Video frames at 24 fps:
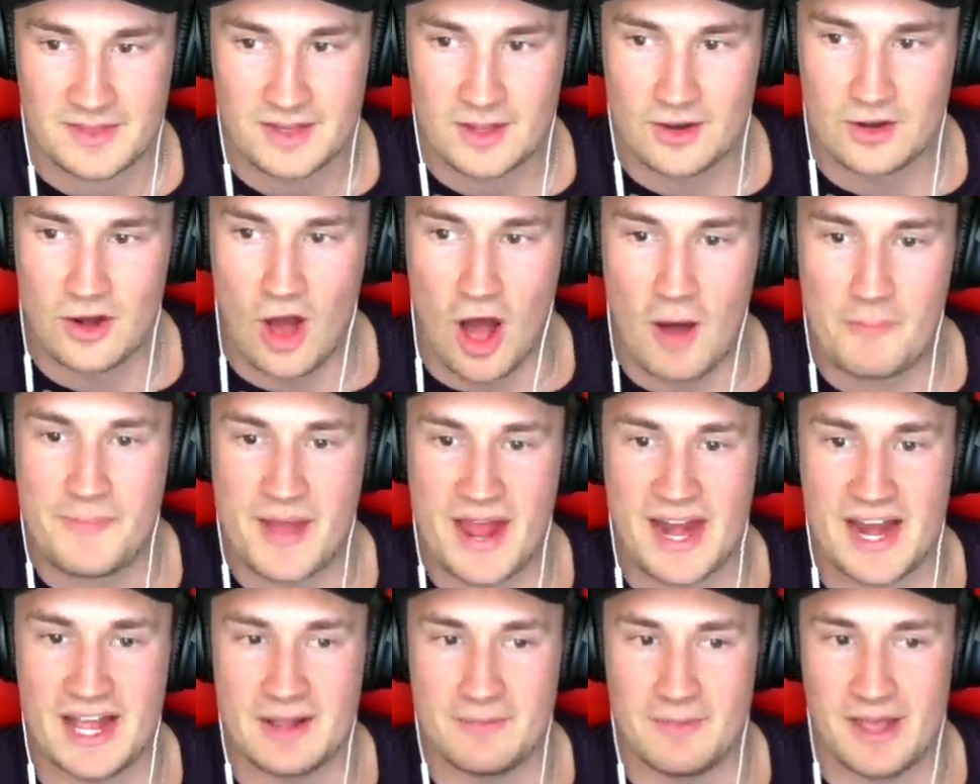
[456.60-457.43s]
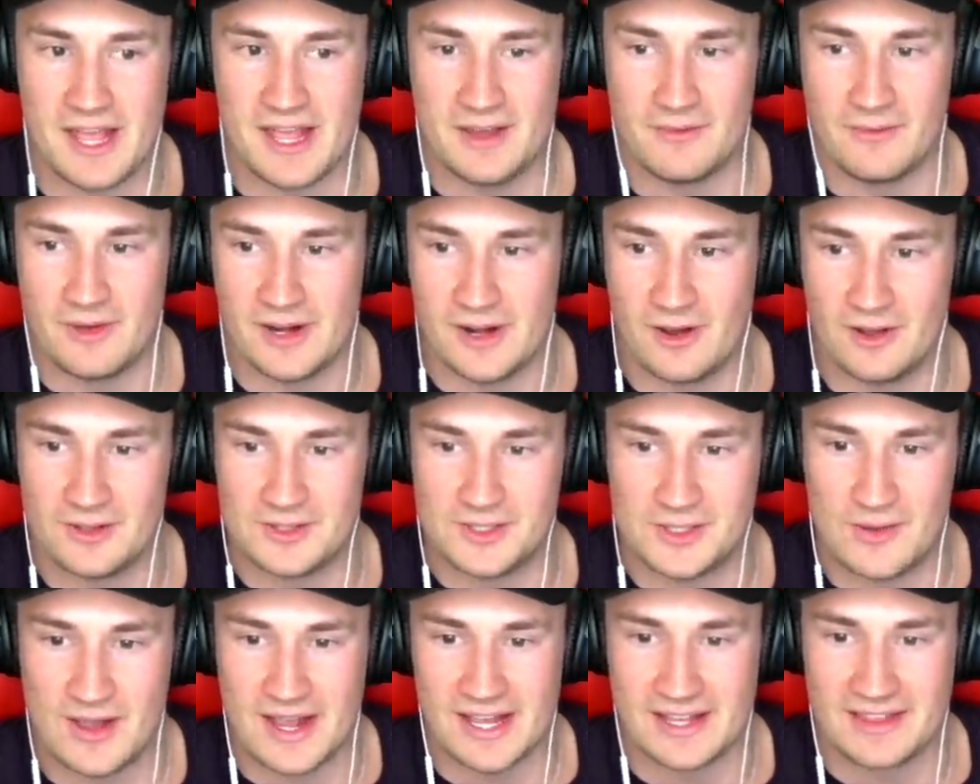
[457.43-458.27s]
You're not pinning me. We're not
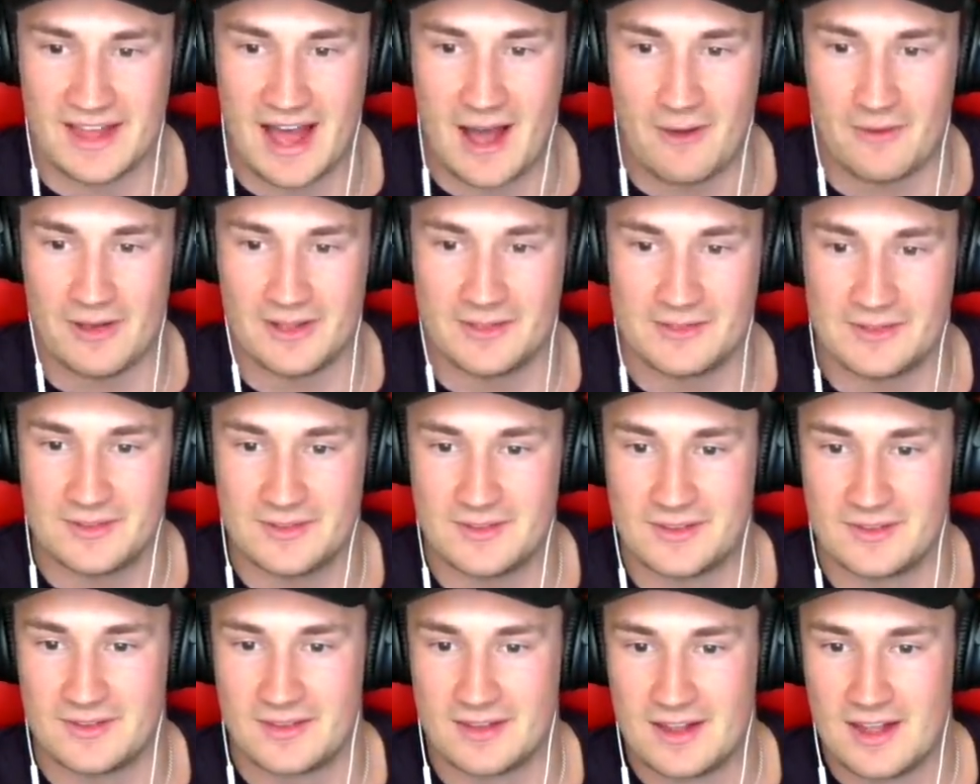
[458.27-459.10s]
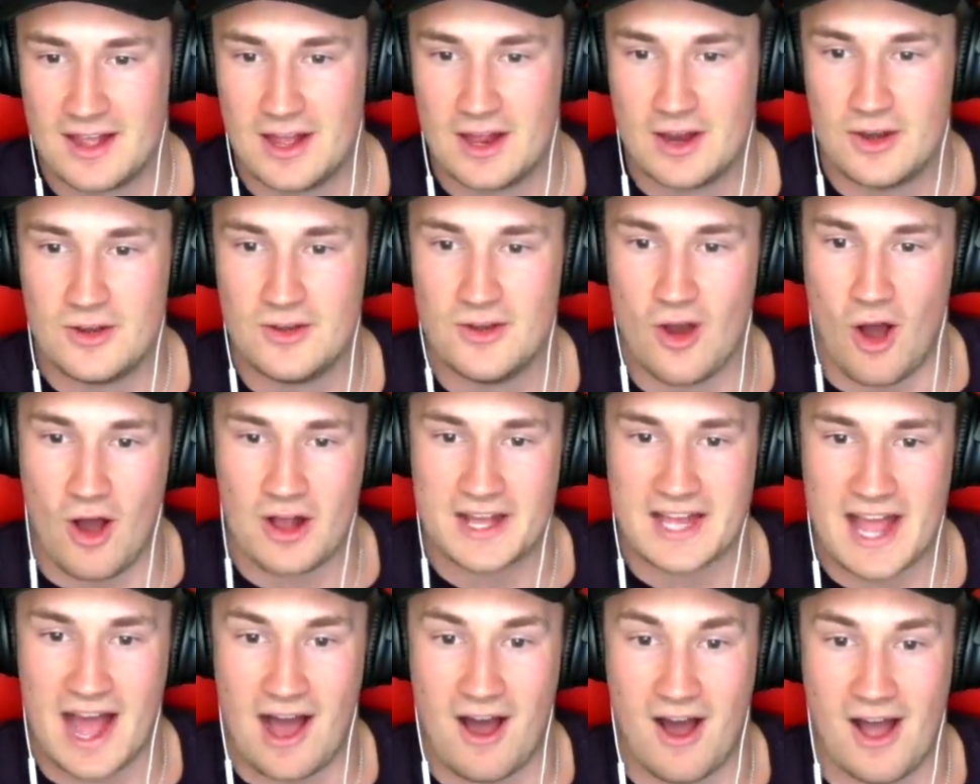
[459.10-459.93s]
doing that. We're
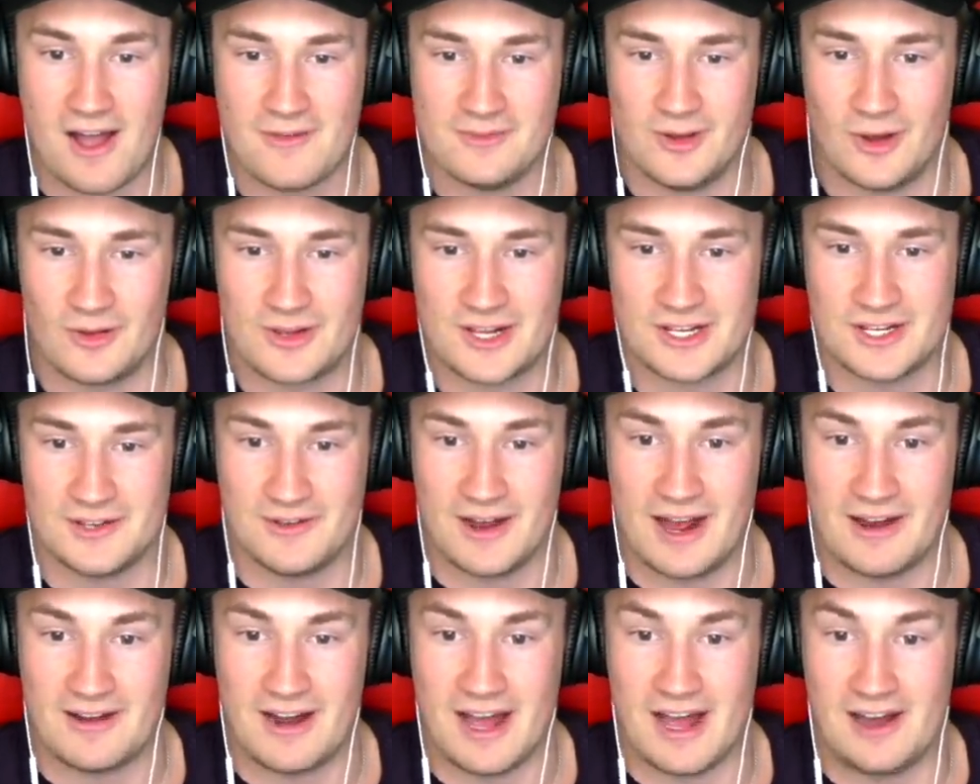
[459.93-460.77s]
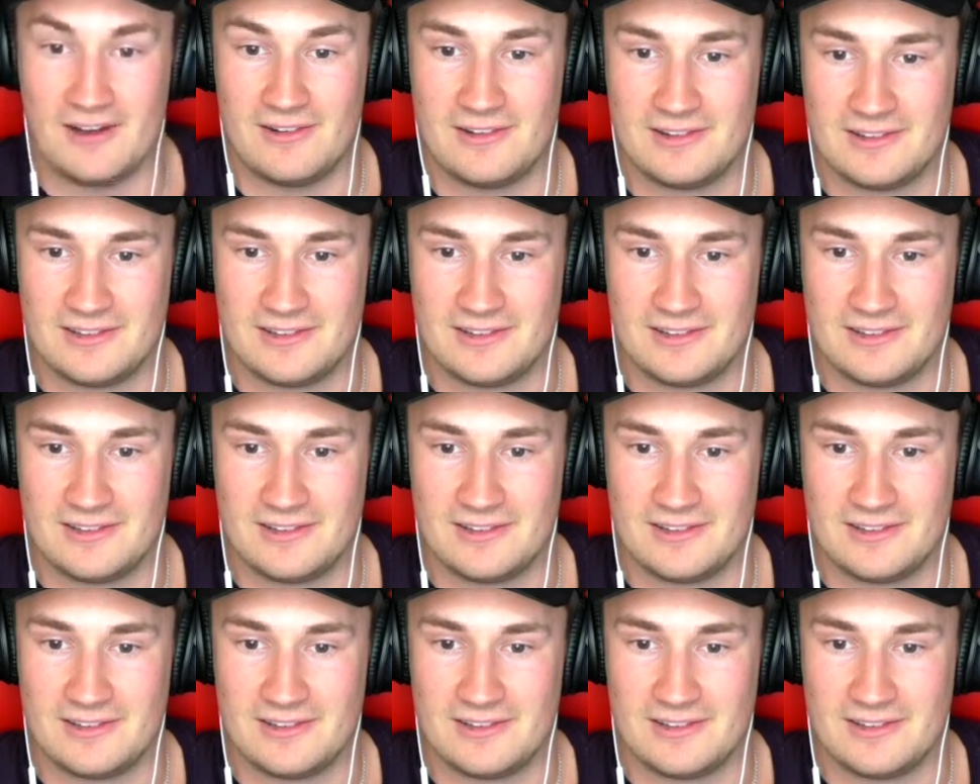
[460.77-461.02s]
knockout. I'm knocking you out now.